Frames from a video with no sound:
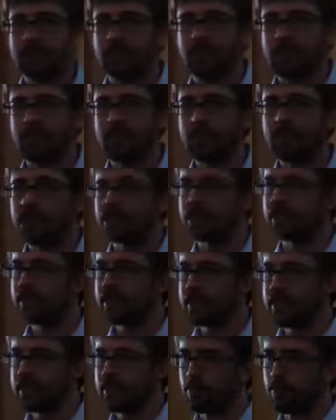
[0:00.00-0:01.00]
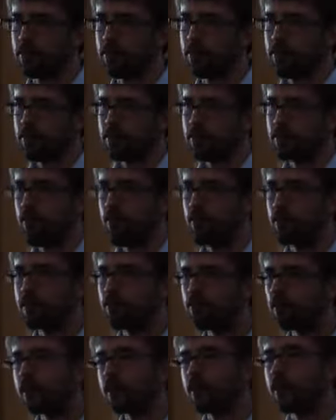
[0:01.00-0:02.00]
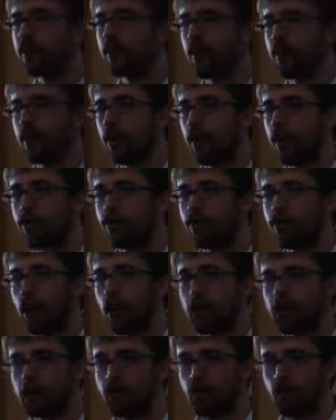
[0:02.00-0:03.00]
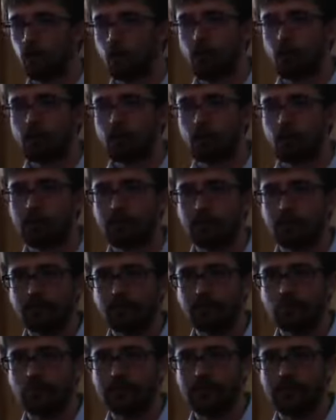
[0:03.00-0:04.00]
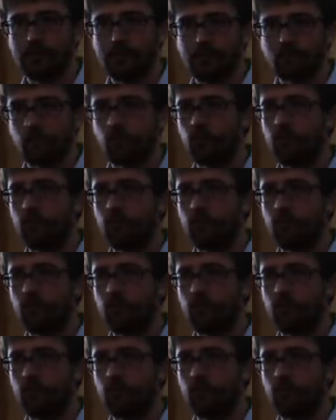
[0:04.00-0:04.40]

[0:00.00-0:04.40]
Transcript: together as a team. Not working on our body of work. We